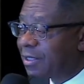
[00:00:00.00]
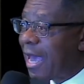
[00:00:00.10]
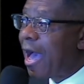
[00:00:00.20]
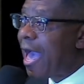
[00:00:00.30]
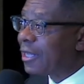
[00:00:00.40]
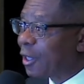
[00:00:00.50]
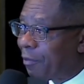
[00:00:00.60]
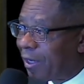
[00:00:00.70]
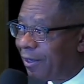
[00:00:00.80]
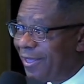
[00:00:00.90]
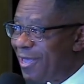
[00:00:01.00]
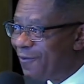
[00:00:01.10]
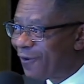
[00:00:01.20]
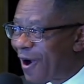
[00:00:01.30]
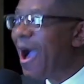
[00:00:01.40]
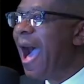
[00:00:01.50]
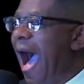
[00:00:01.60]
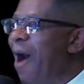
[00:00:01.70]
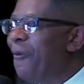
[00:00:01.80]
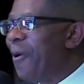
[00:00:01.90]
Now, as a believer,
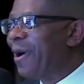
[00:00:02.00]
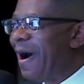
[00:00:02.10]
I want